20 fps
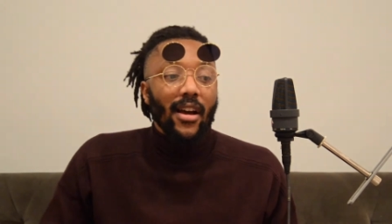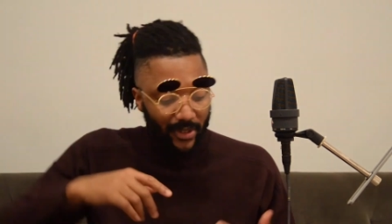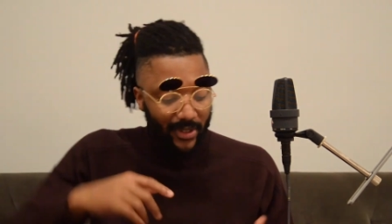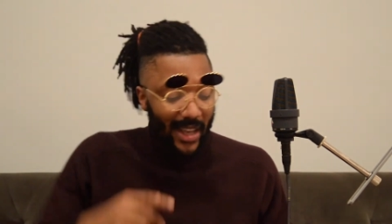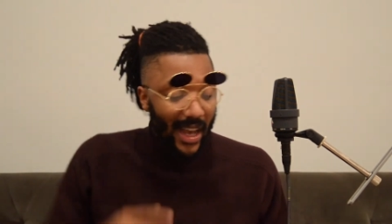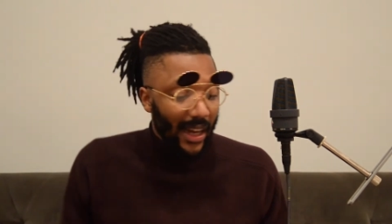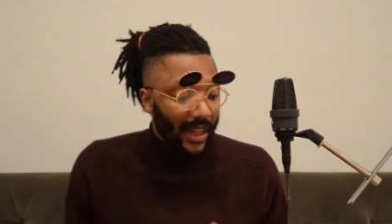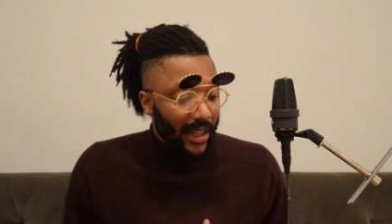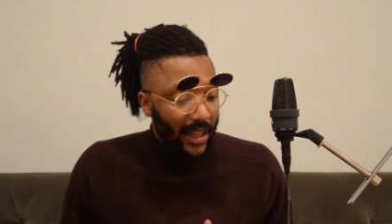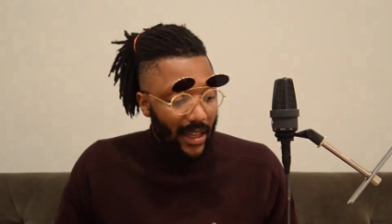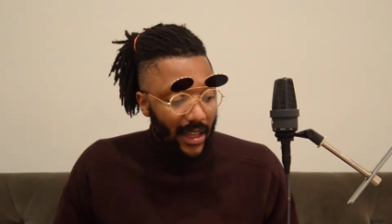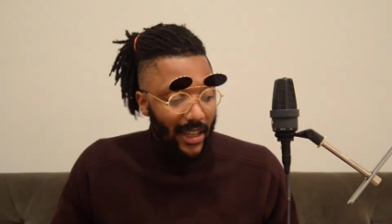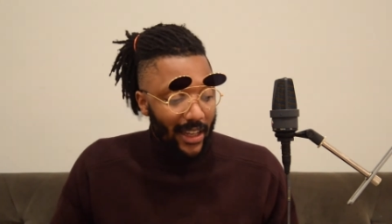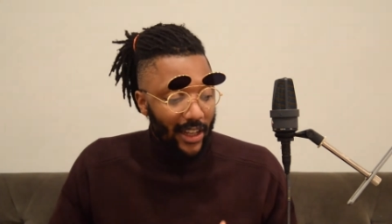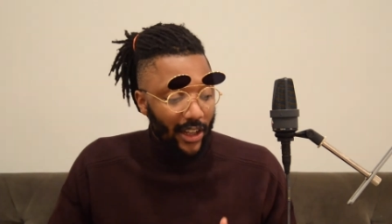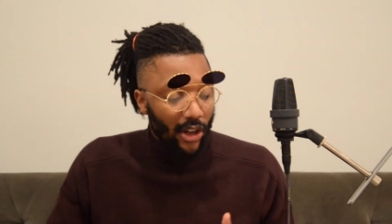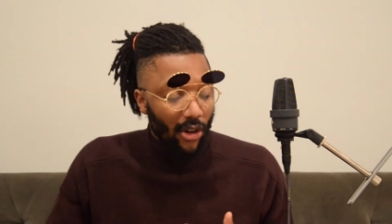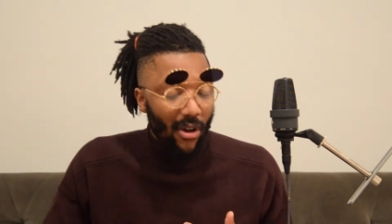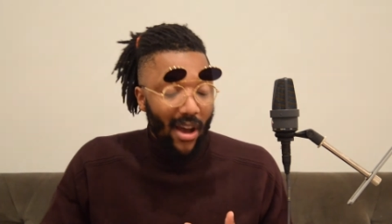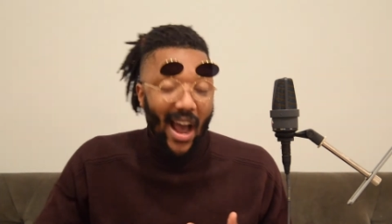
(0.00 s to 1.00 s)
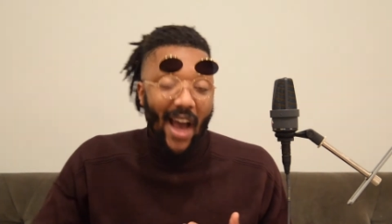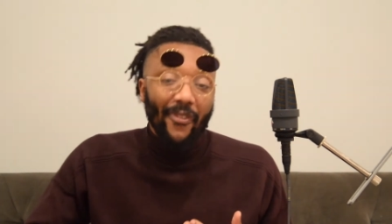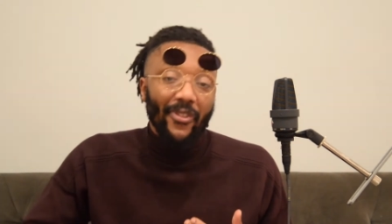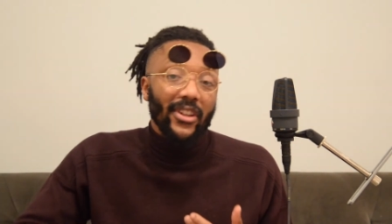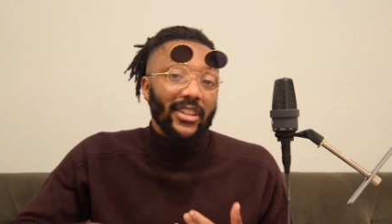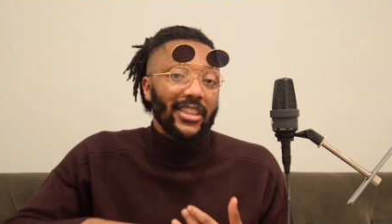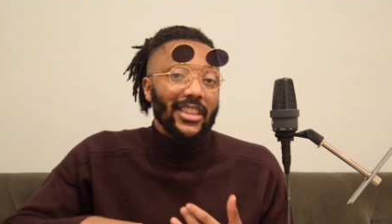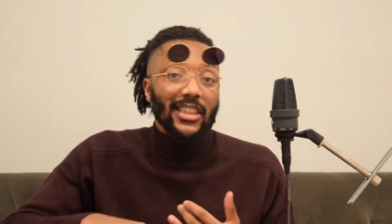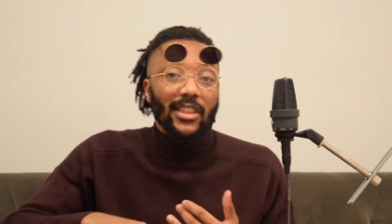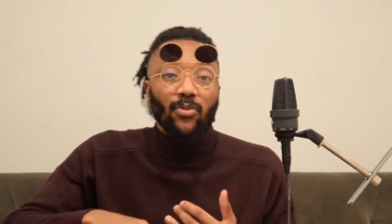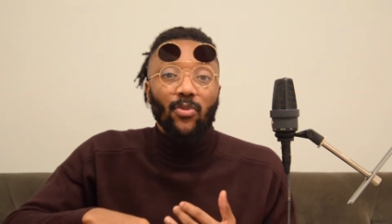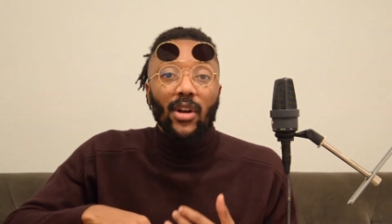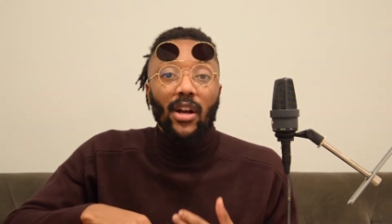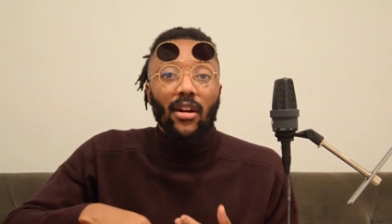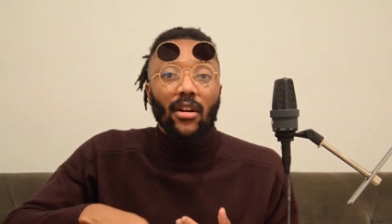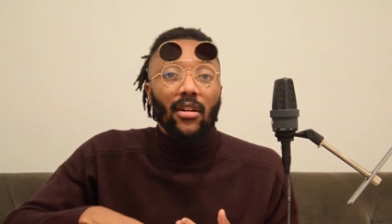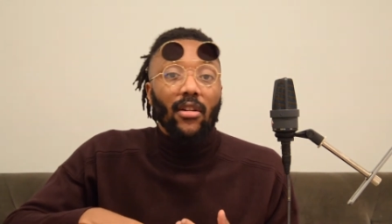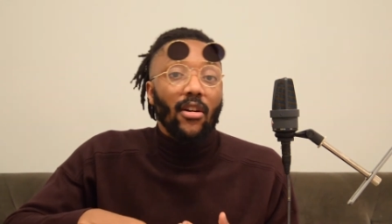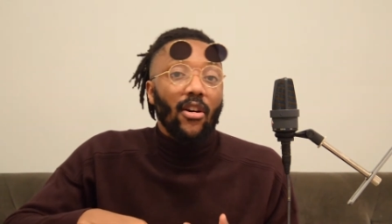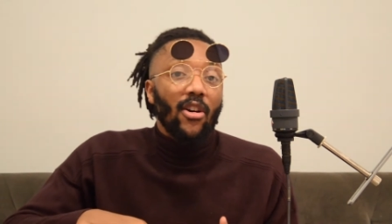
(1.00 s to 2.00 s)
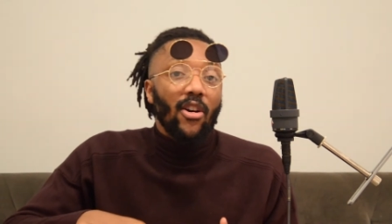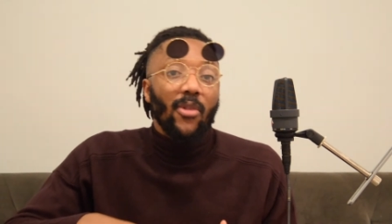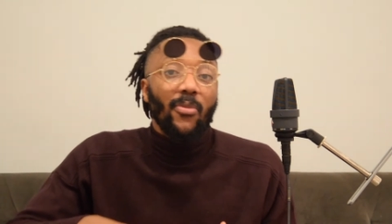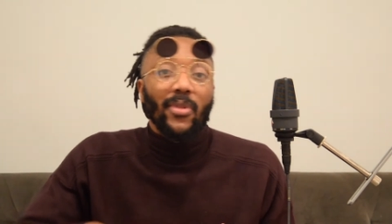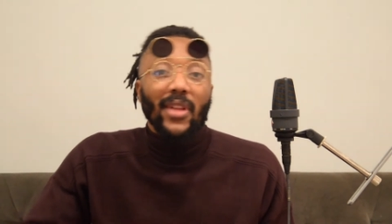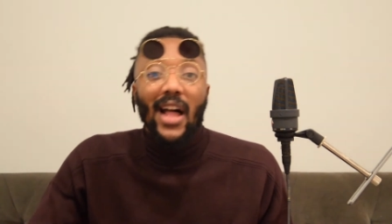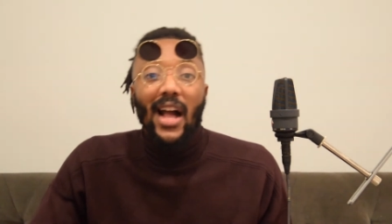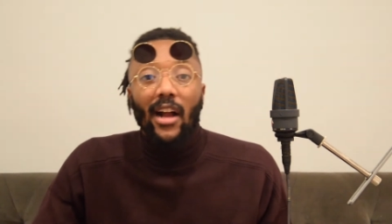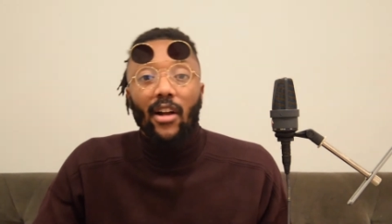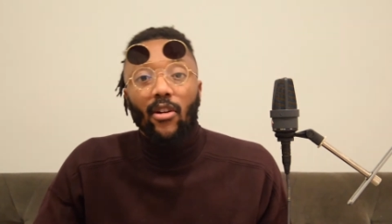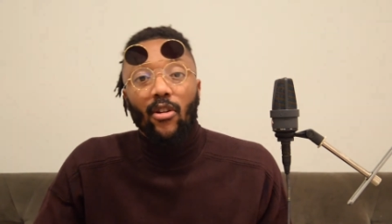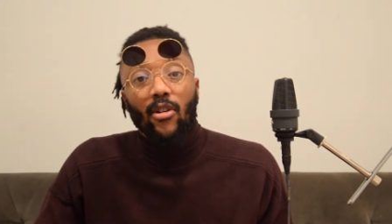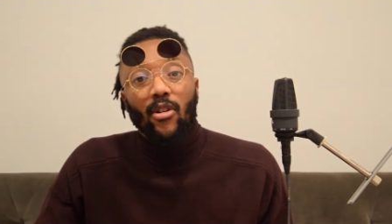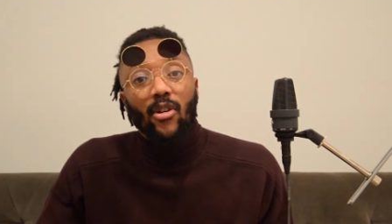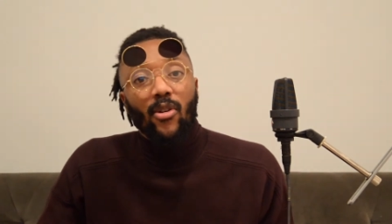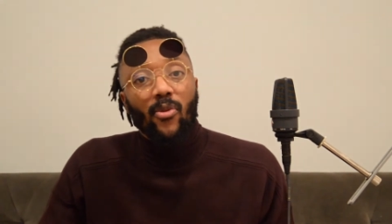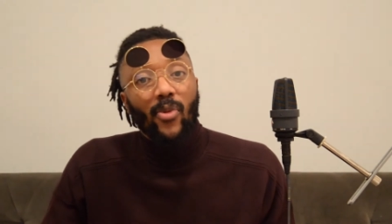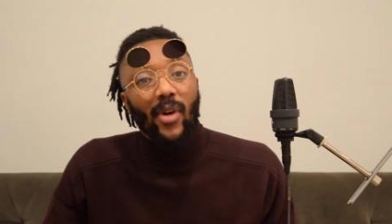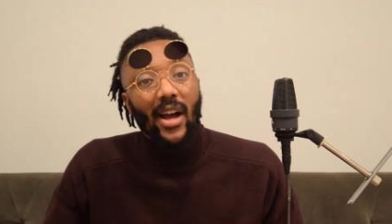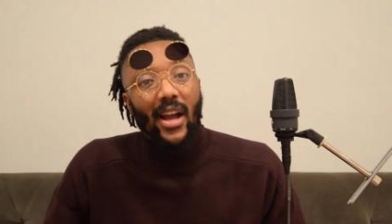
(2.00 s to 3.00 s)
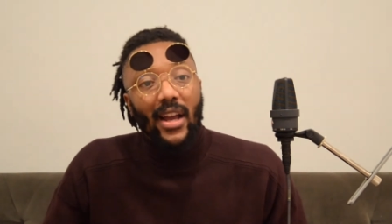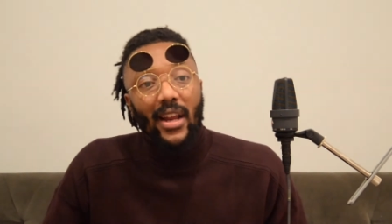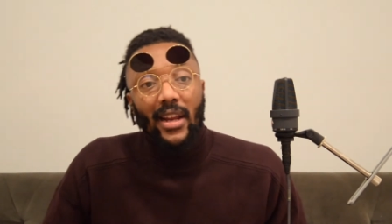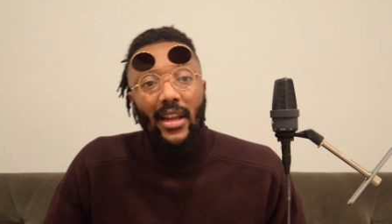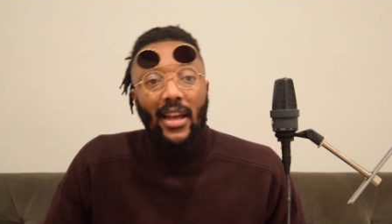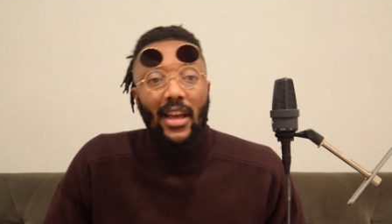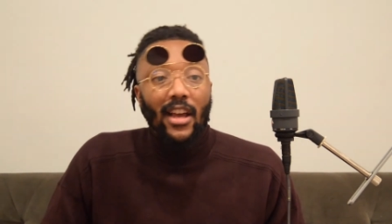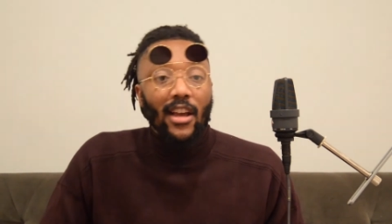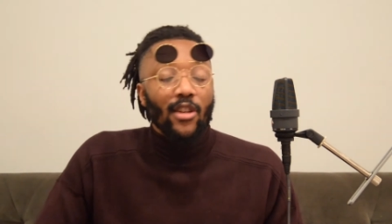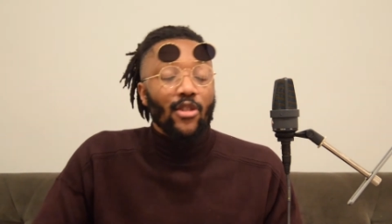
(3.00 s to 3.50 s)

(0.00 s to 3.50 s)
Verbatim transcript: Second, you don't have to just wear all black or all white.